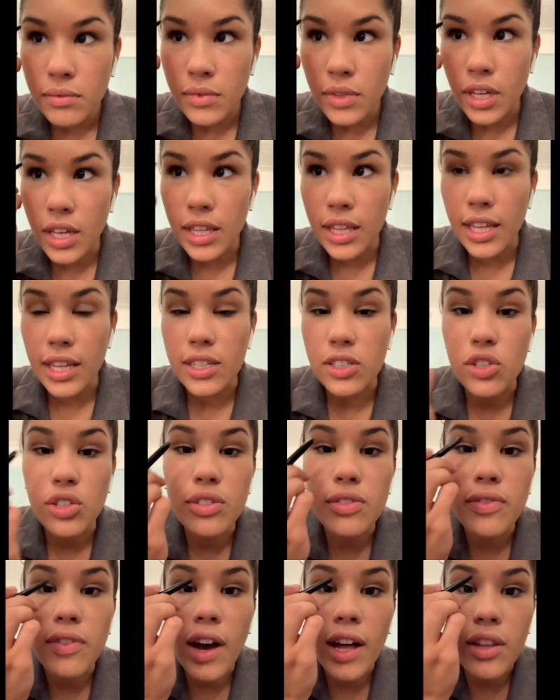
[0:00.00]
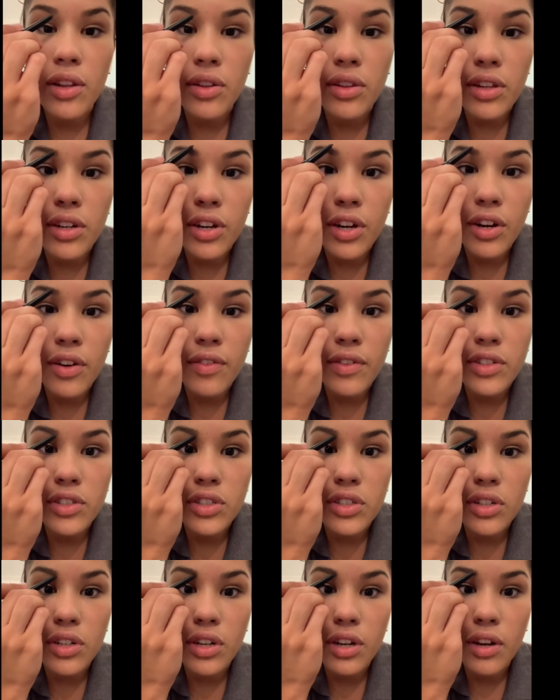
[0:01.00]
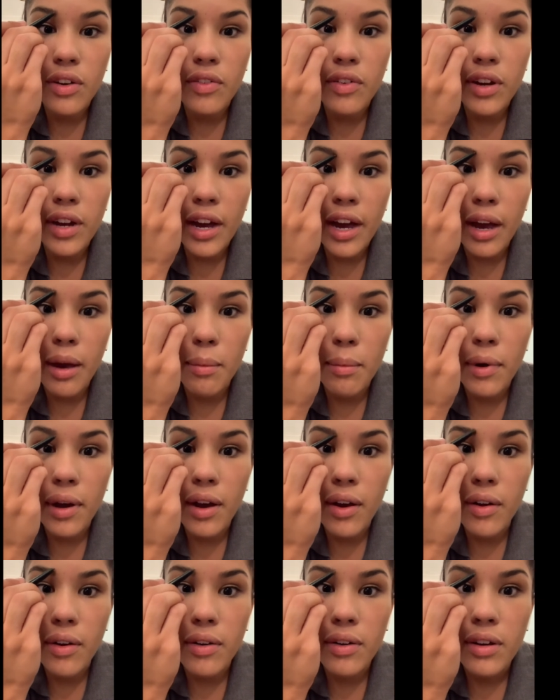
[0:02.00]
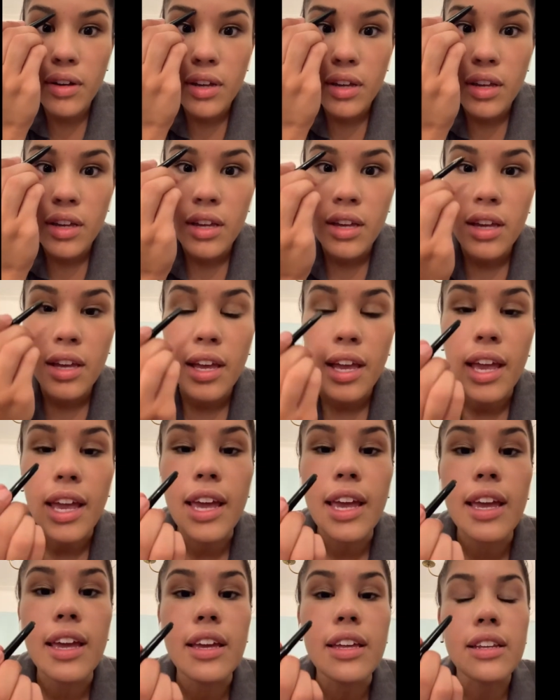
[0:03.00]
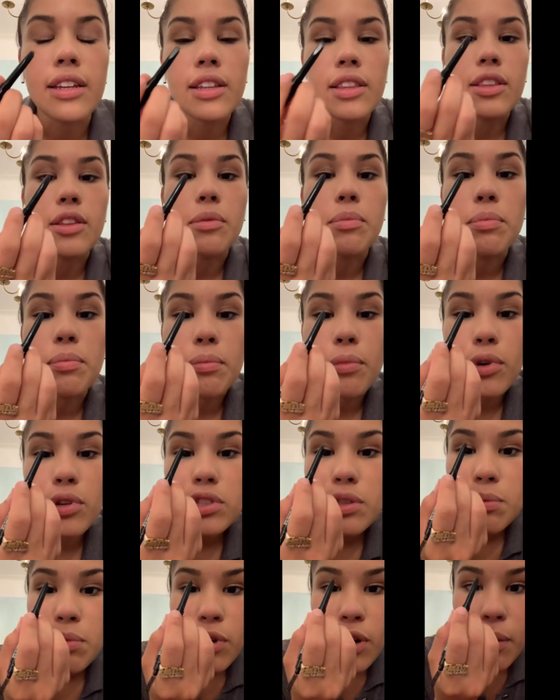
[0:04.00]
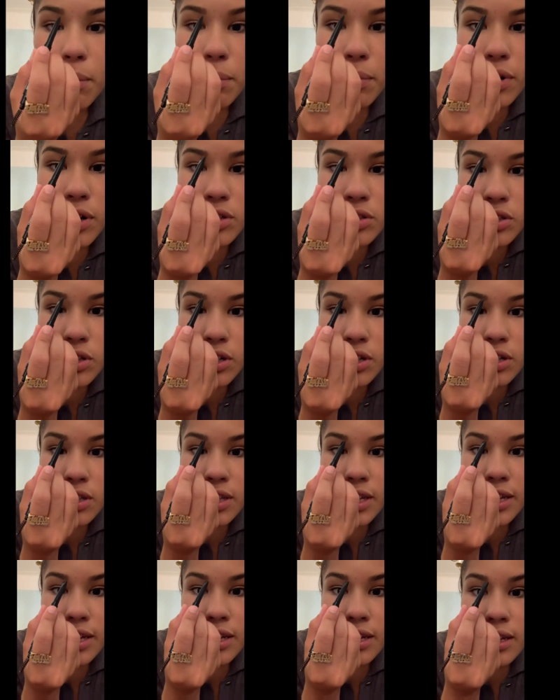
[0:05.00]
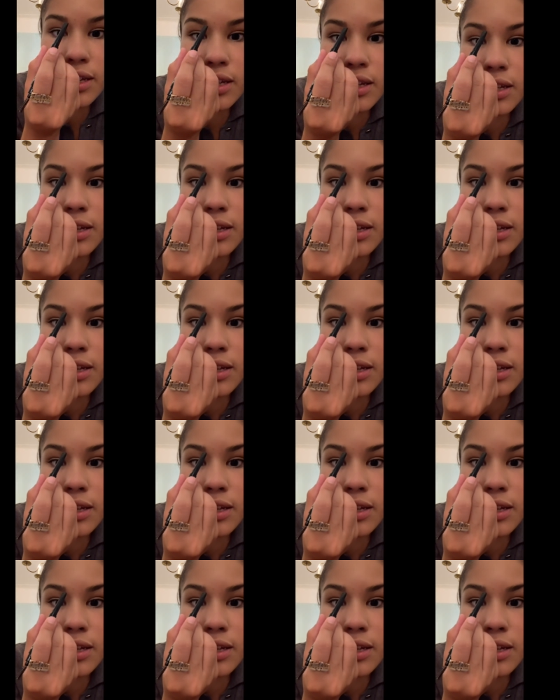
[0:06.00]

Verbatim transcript: And then just follow the curvature of your eyebrow. And the most important parts are like